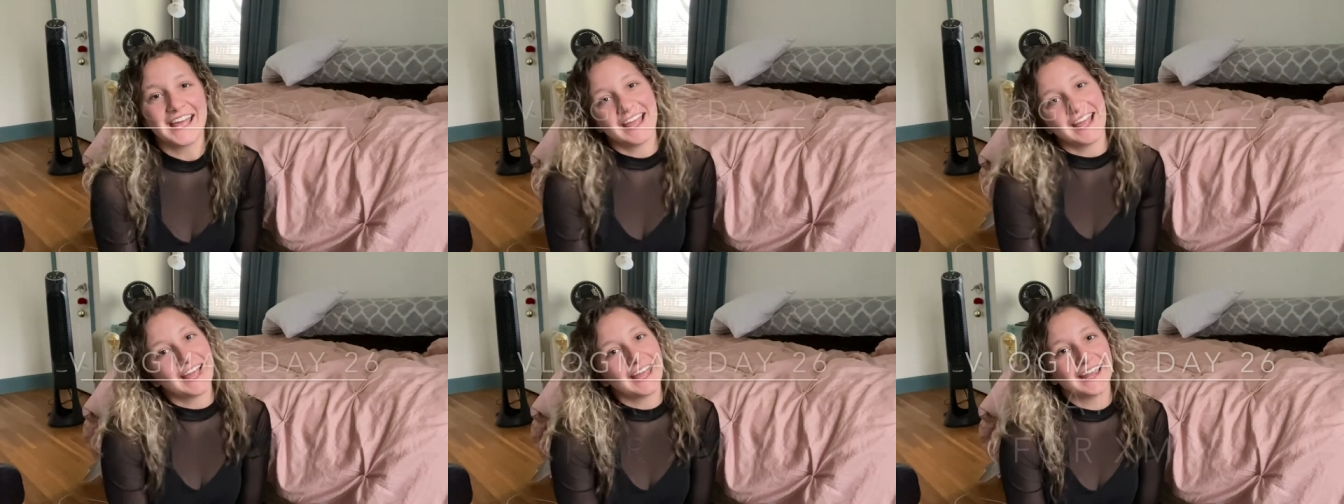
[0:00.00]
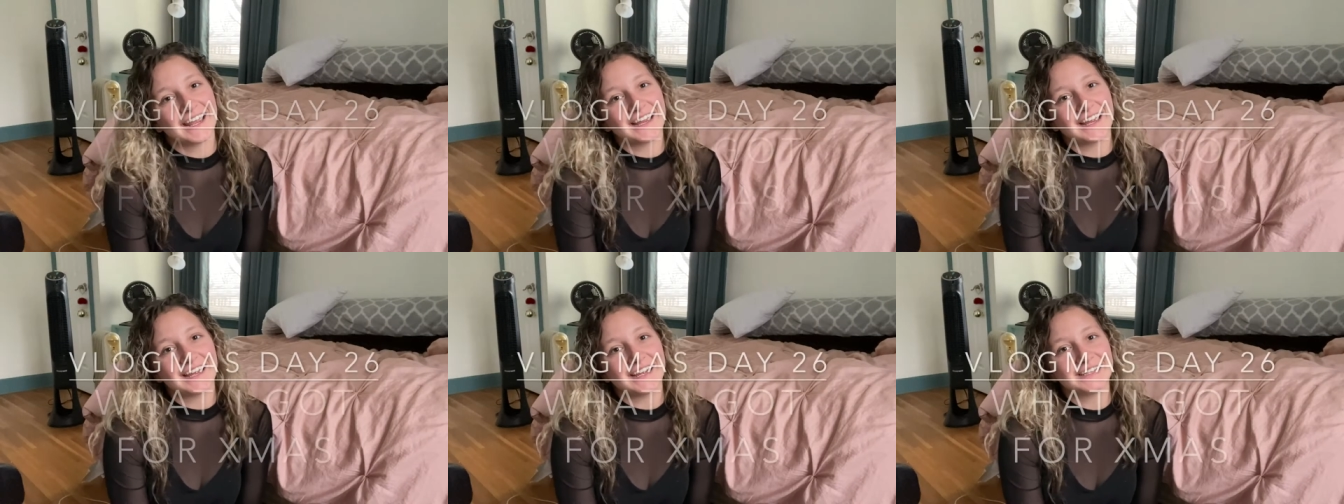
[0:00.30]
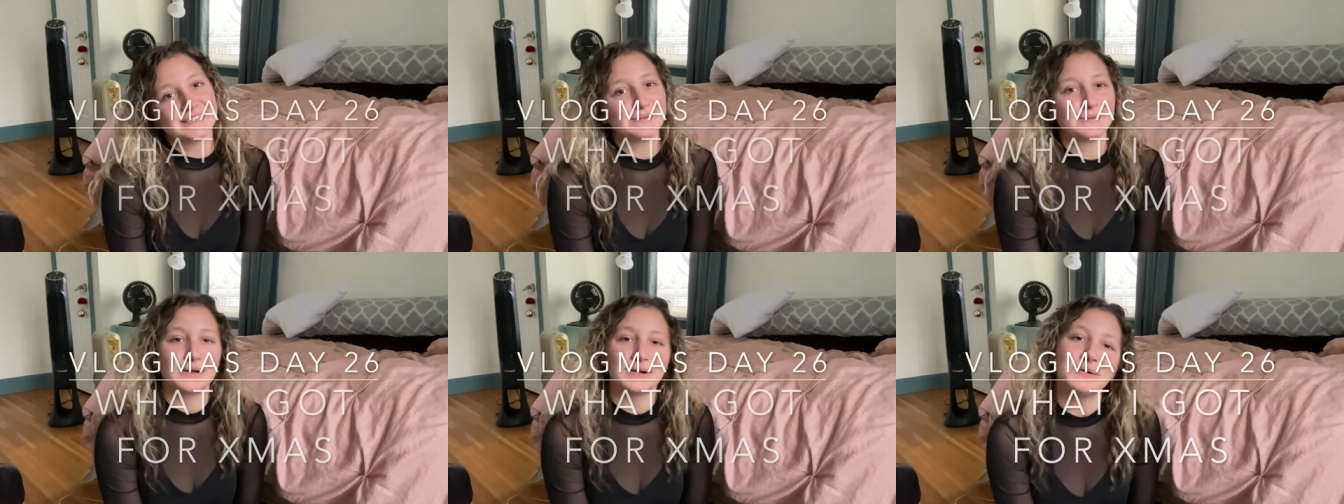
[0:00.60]
Hey
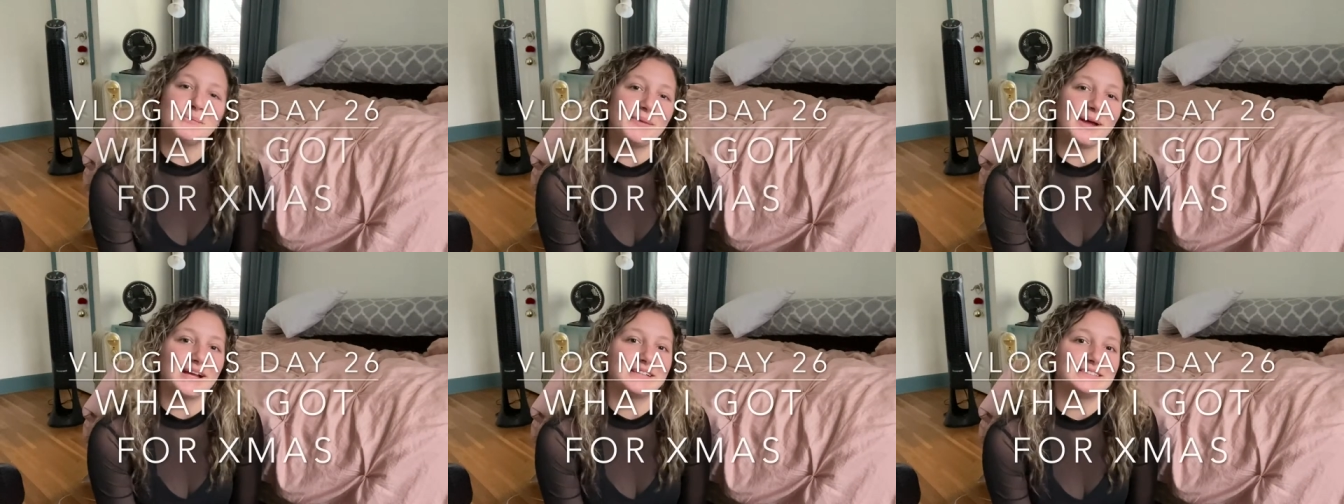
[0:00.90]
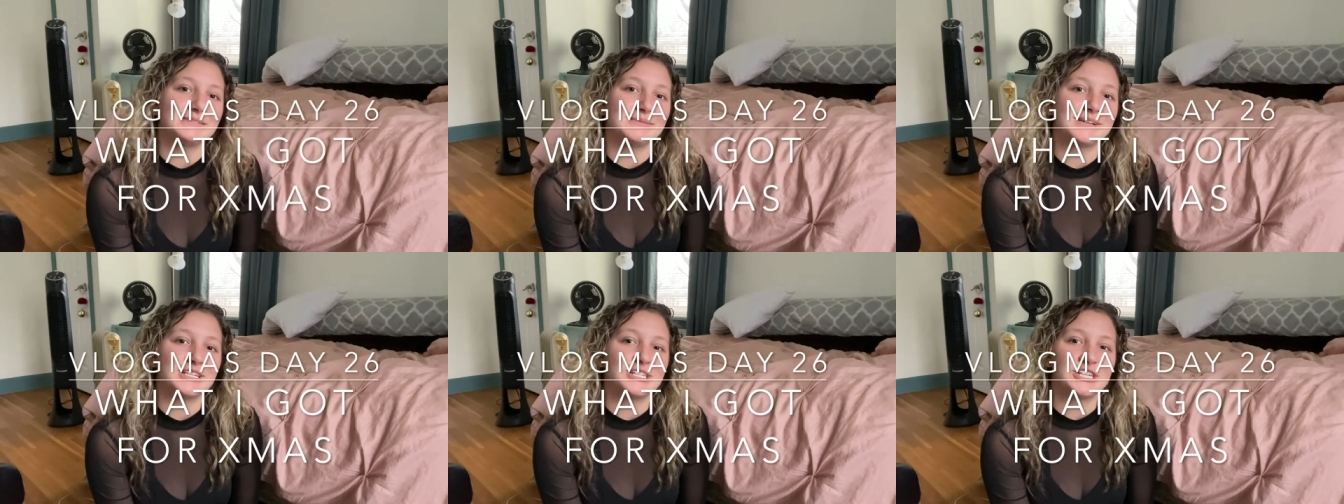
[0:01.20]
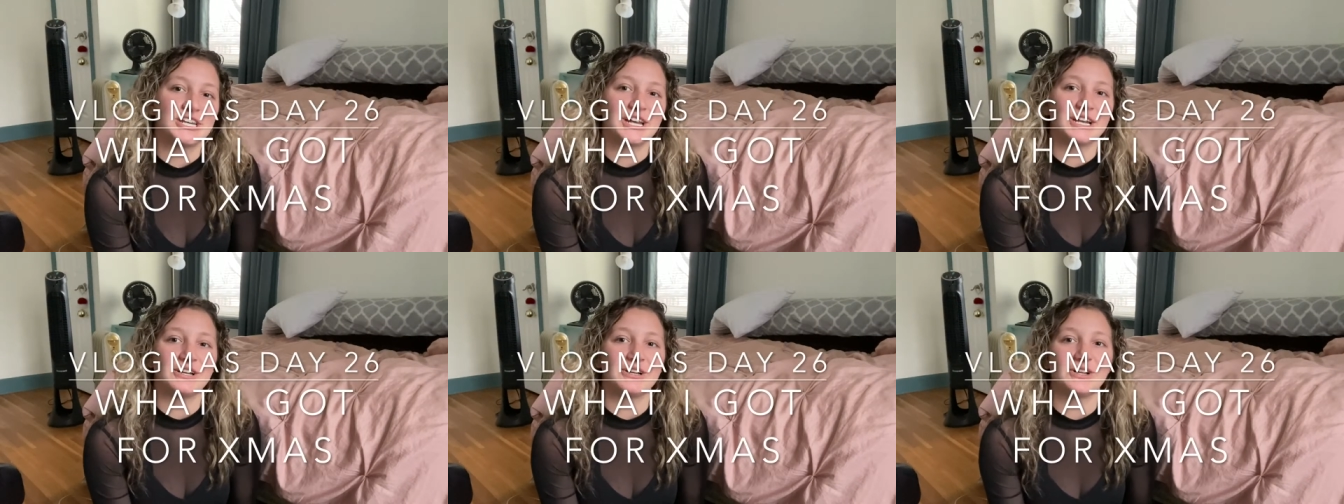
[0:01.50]
guys, welcome back to my
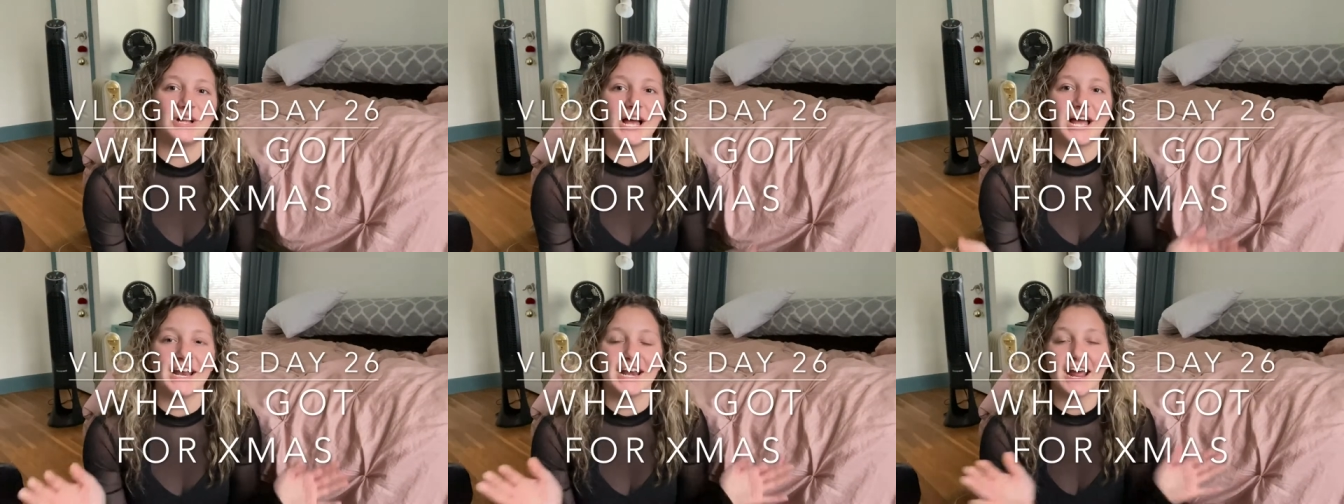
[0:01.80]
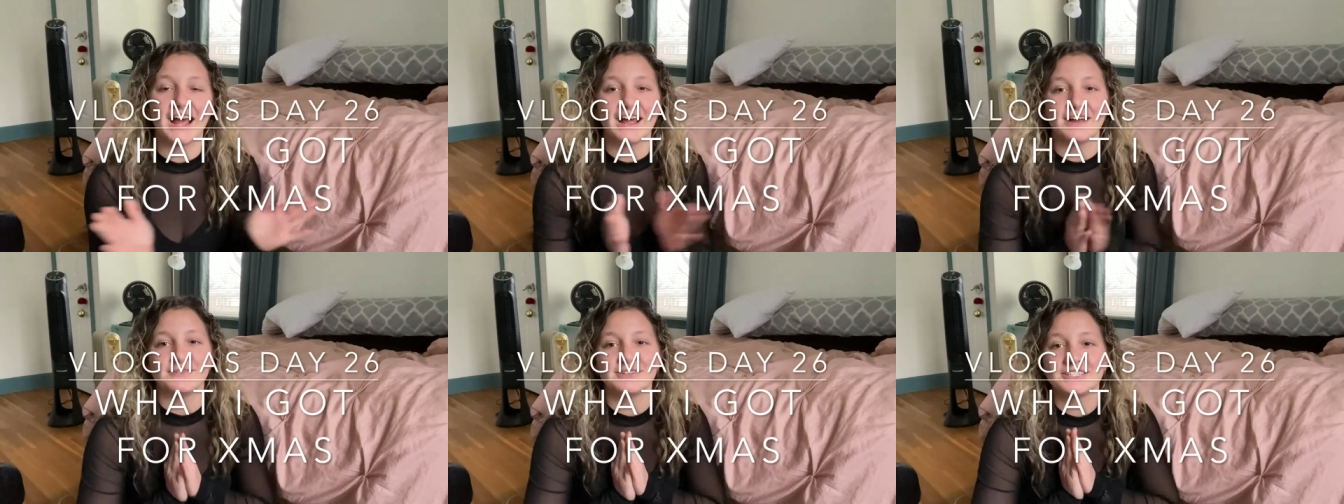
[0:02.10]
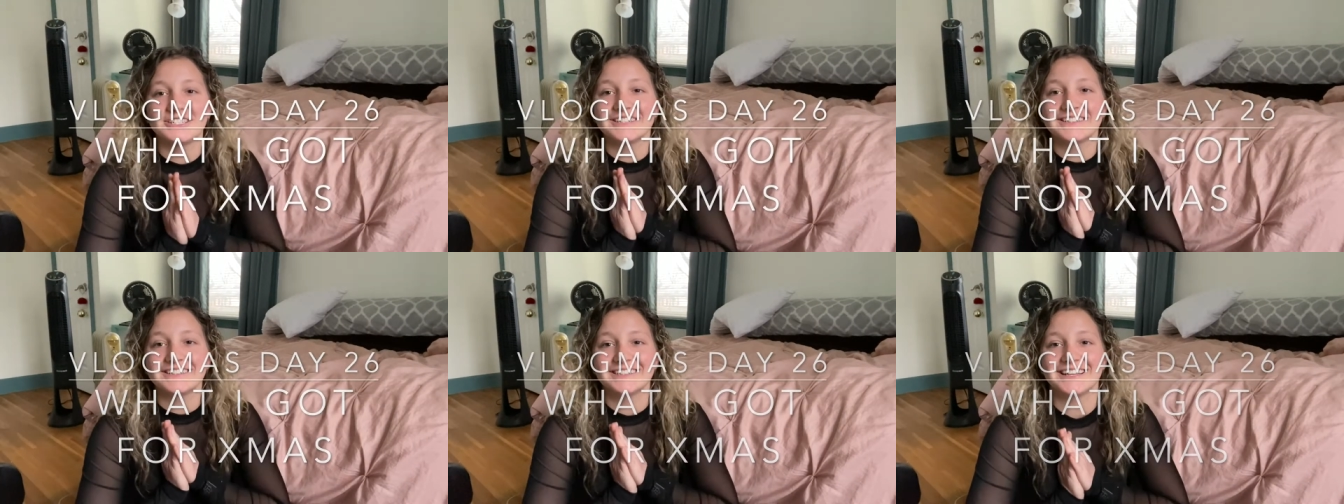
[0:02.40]
channel and I would
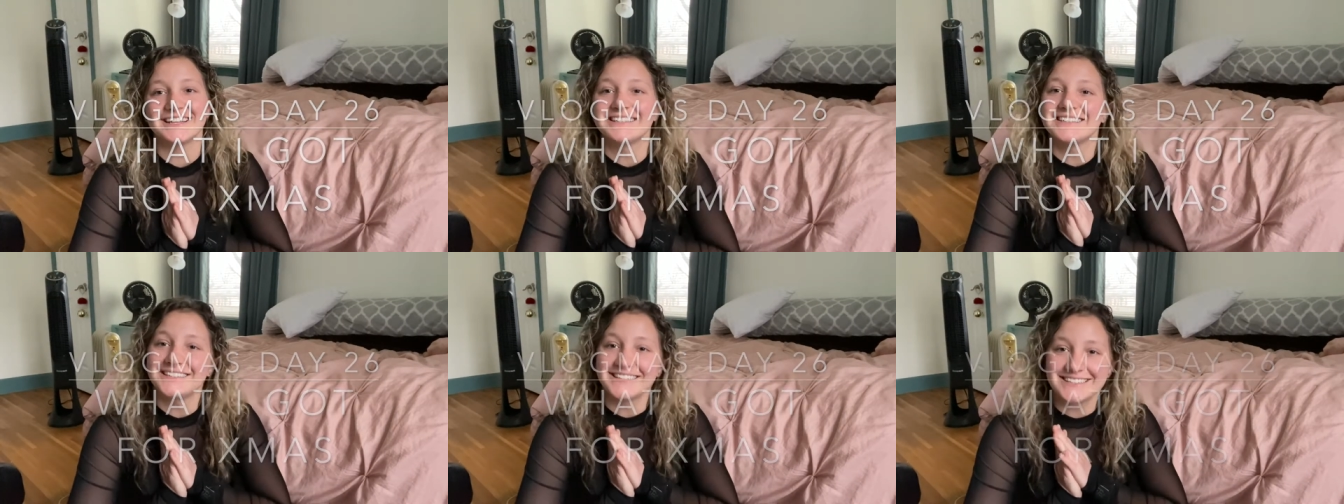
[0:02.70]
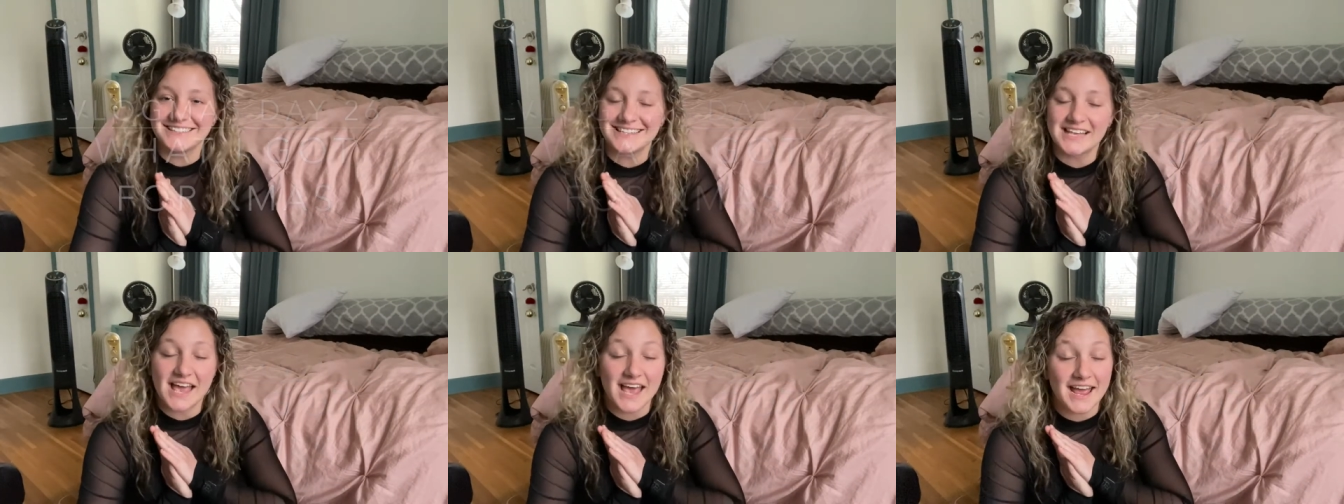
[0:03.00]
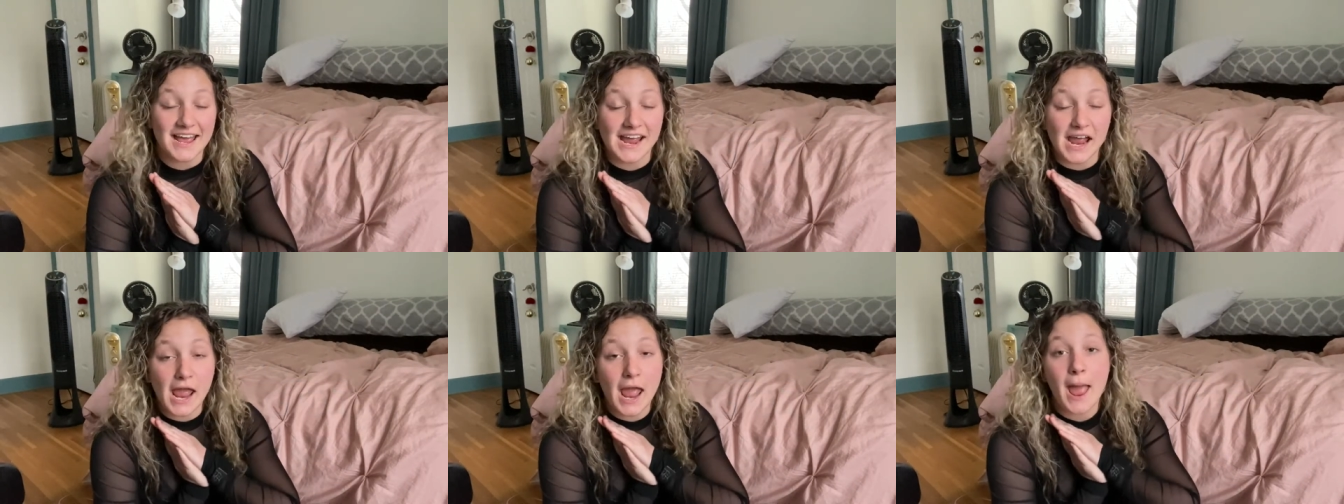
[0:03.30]
just like to
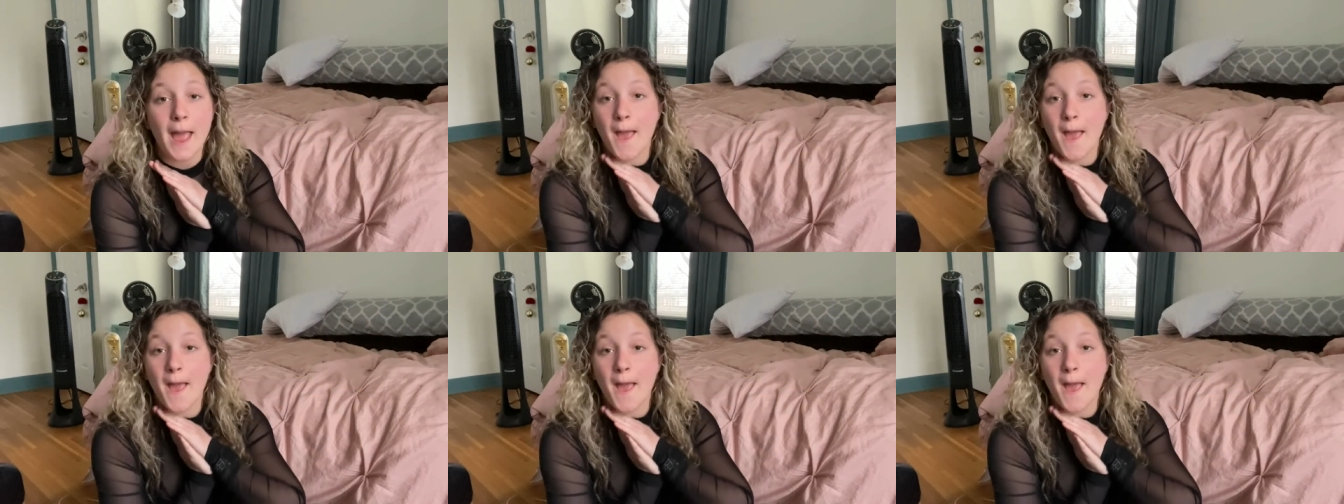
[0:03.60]
say